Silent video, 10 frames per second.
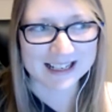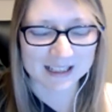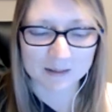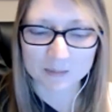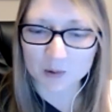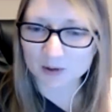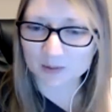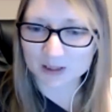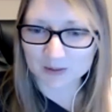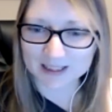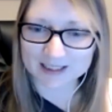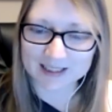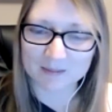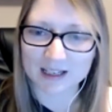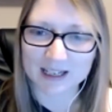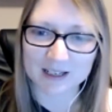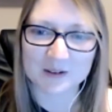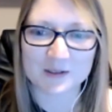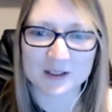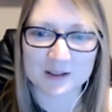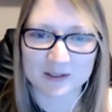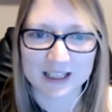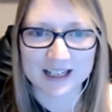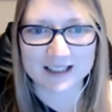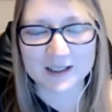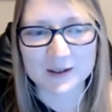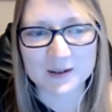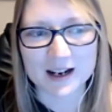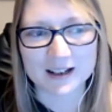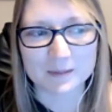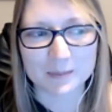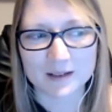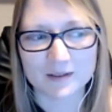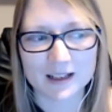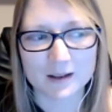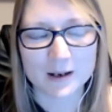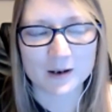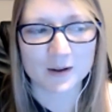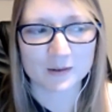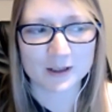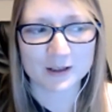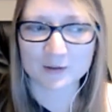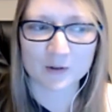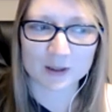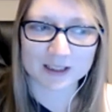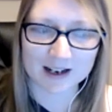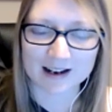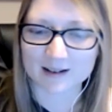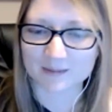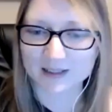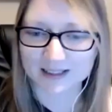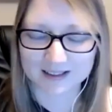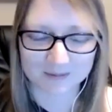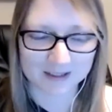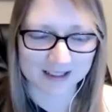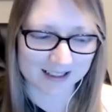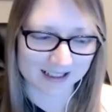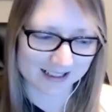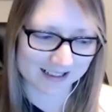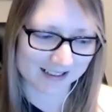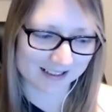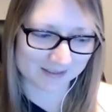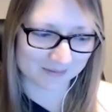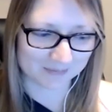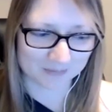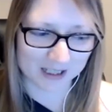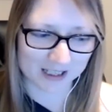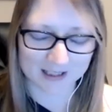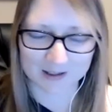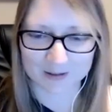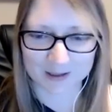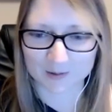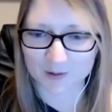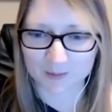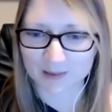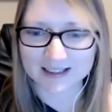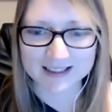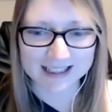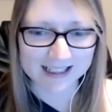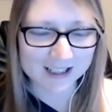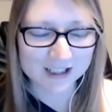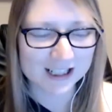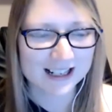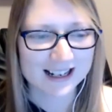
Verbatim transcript: get bored with doing the same thing over and over again. So I had pivoted about three or four times with like within three to four months each.